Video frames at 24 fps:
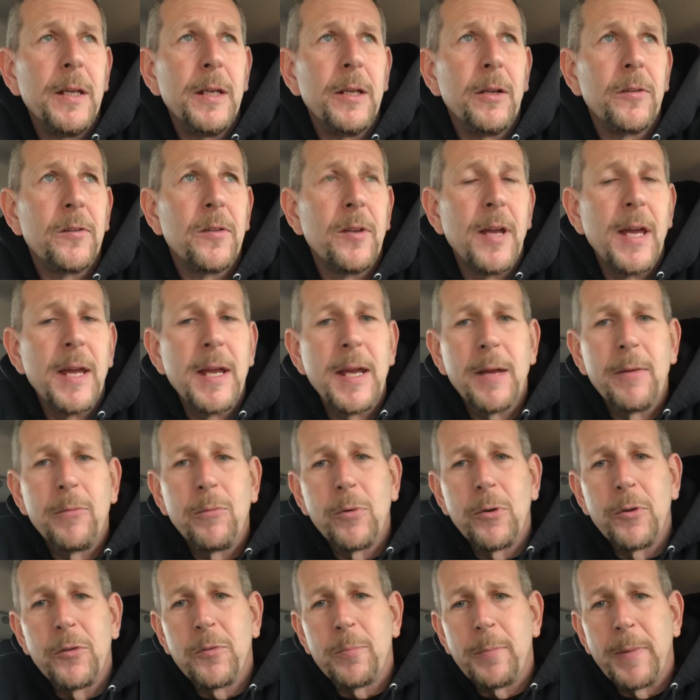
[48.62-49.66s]
Today it
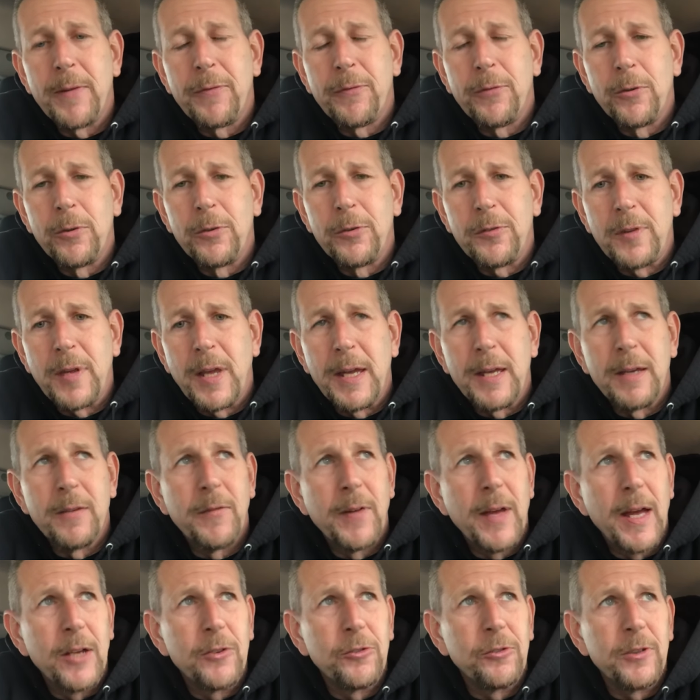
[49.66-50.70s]
was my first day of
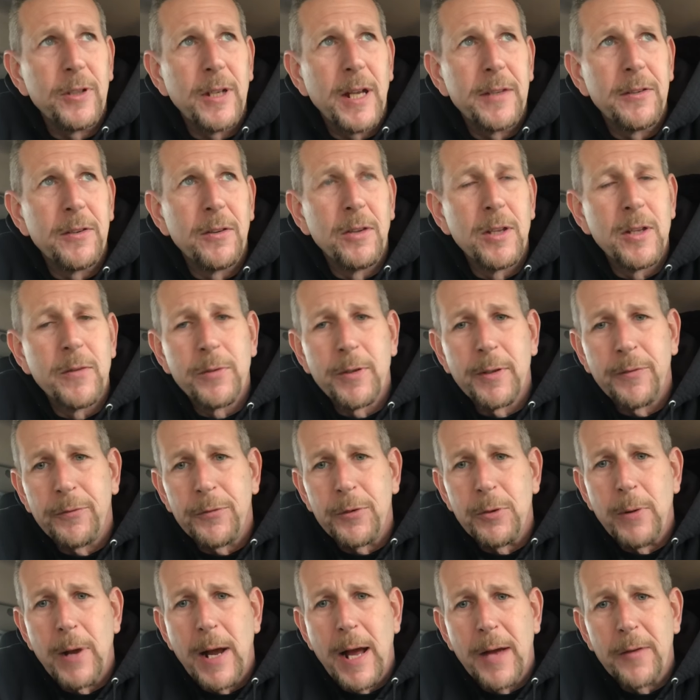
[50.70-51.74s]
I delivered a
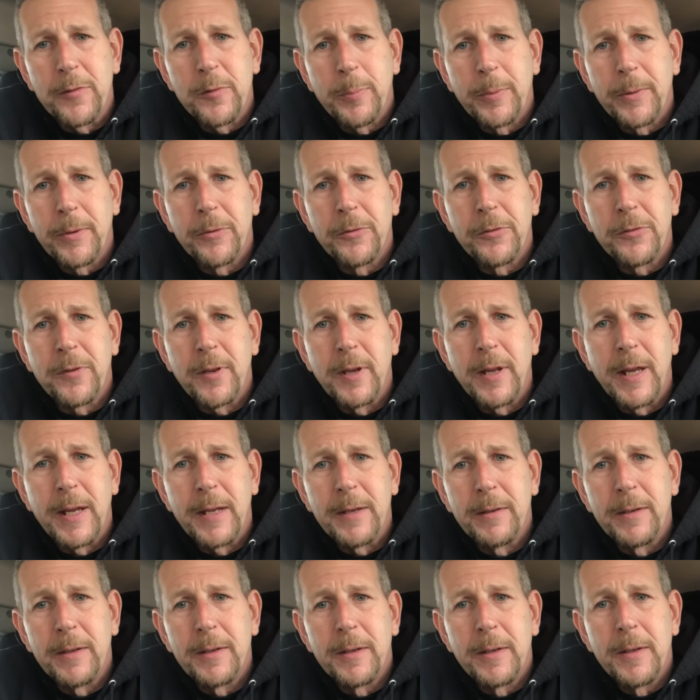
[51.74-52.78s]
few hospitals today,
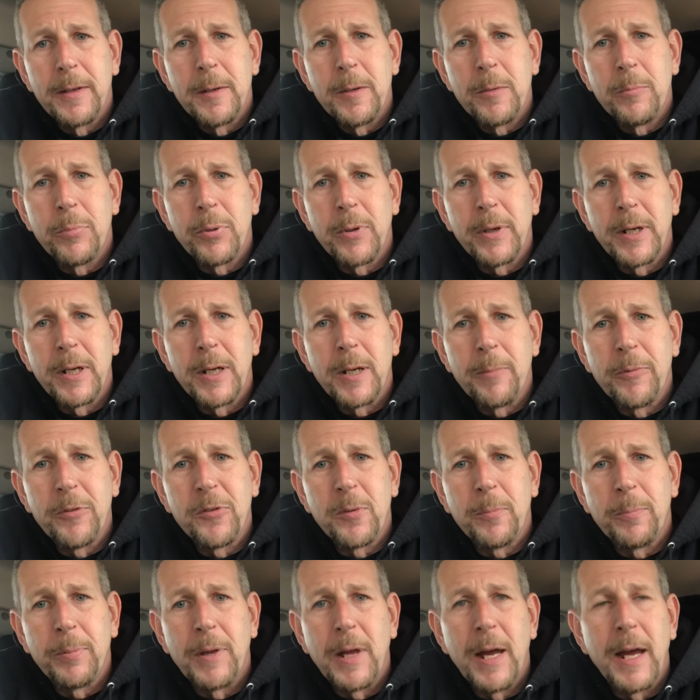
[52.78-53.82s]
bringing up
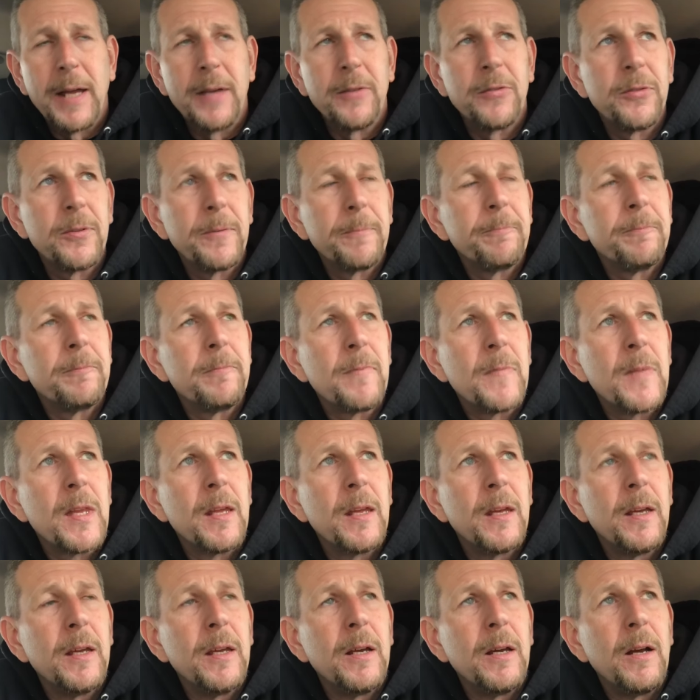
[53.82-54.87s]
supplies.
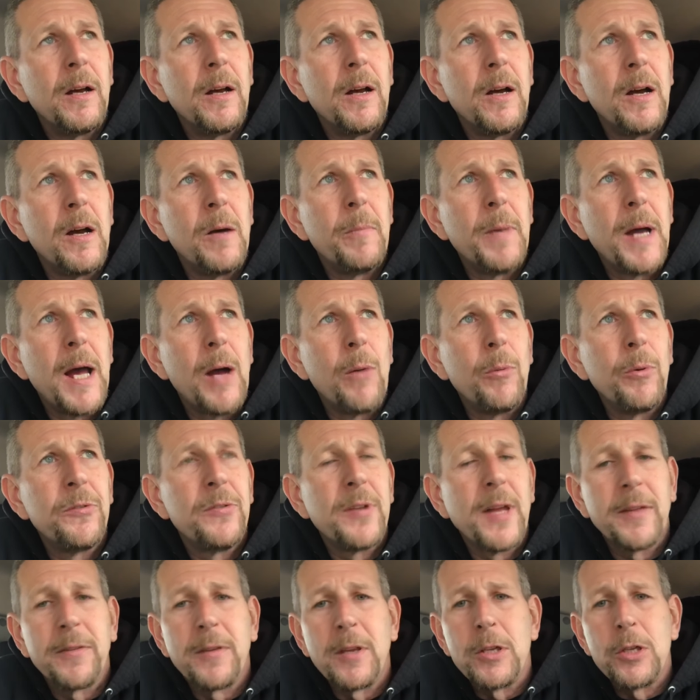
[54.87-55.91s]
I was
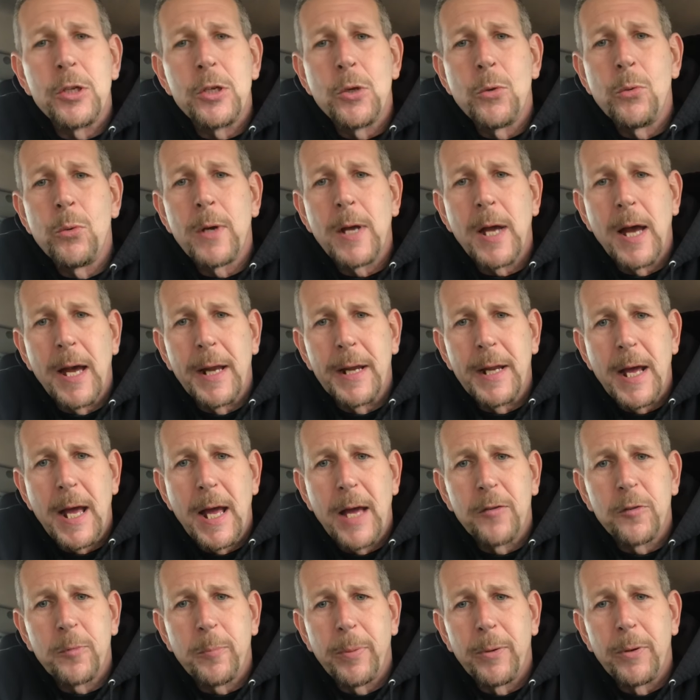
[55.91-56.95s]
at the Yukon
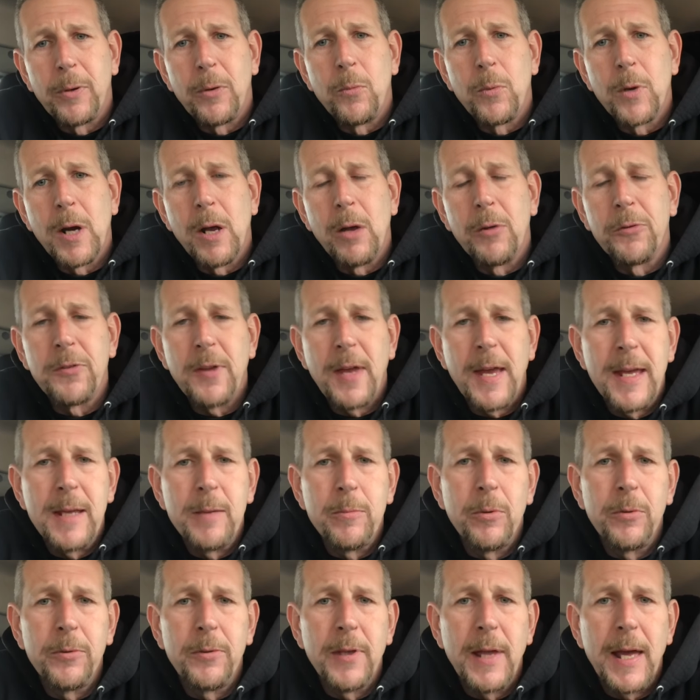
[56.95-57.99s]
Hospital where I was
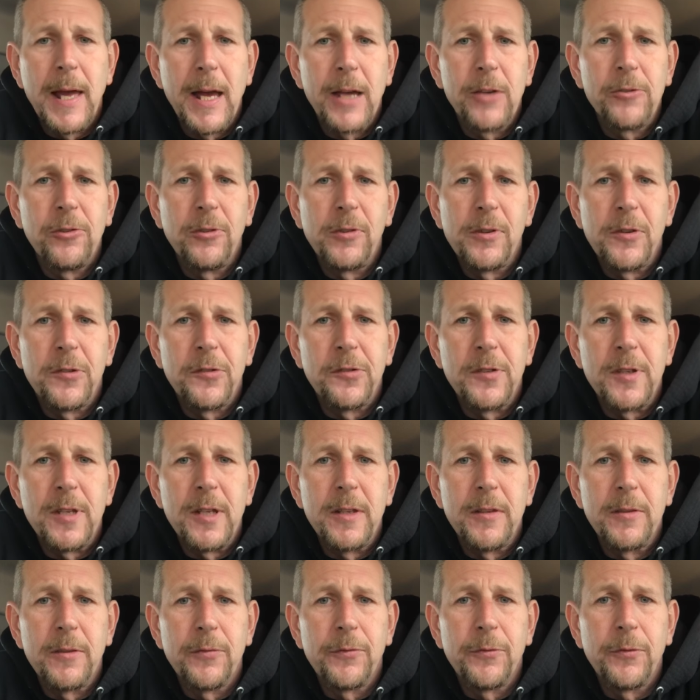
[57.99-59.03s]
able to actually
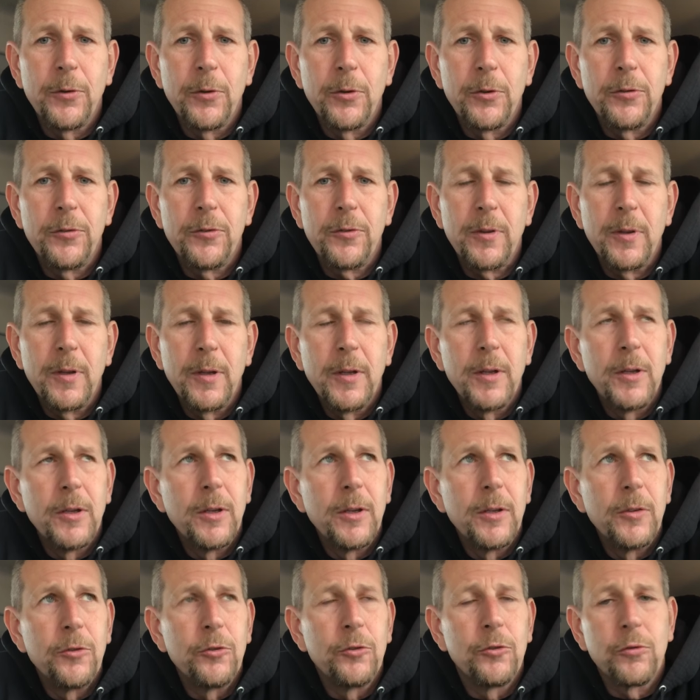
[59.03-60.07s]
see the first
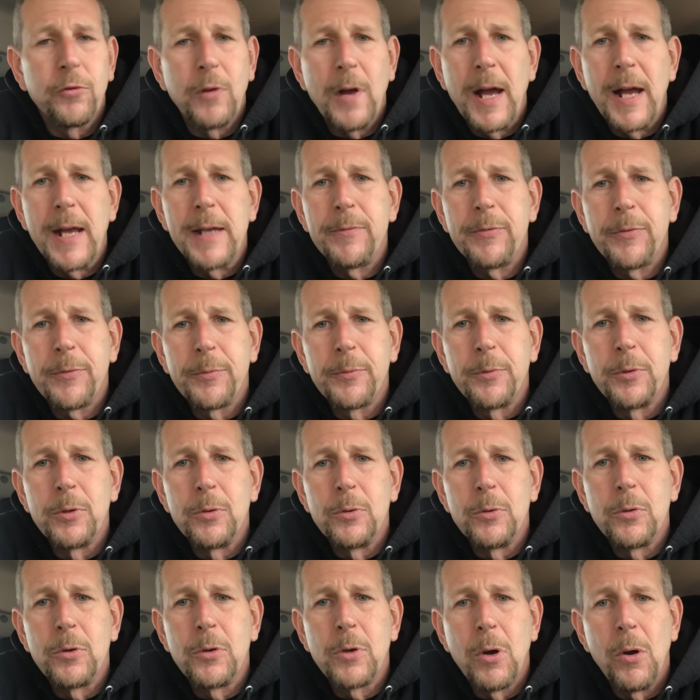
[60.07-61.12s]

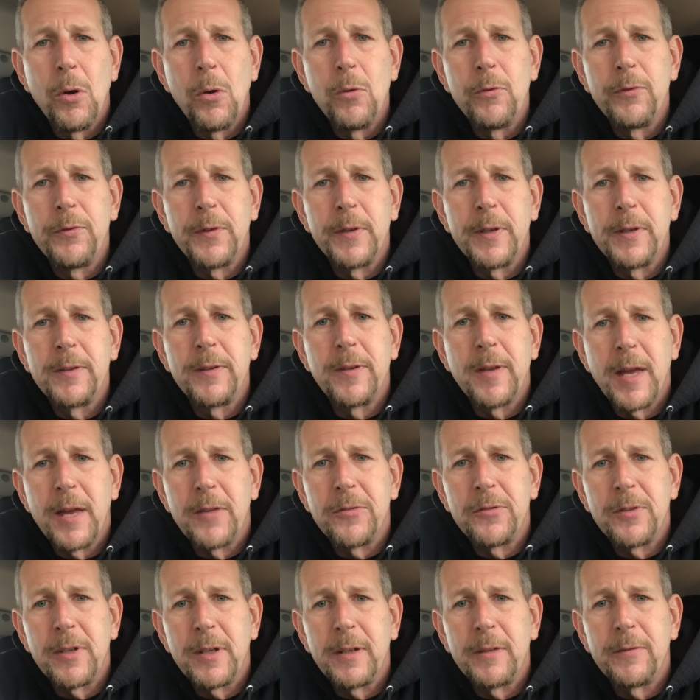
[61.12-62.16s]
drive-through COVID
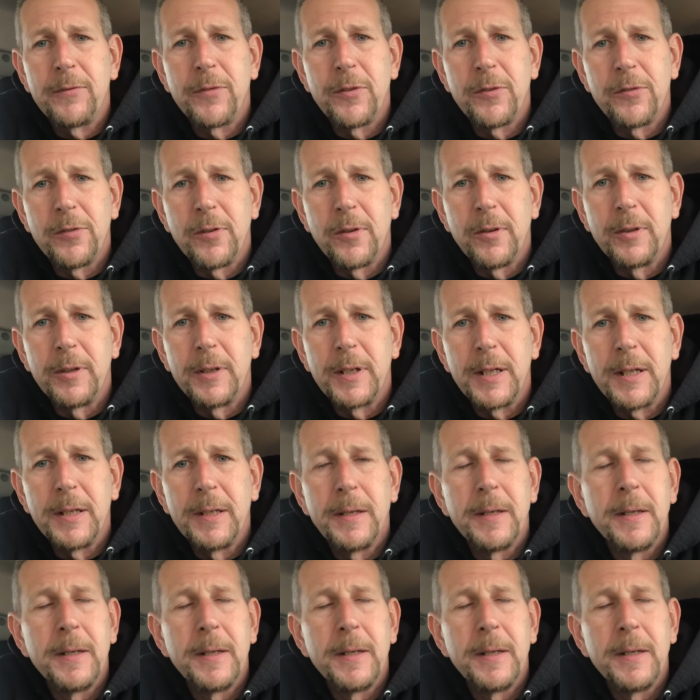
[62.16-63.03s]
testing facility,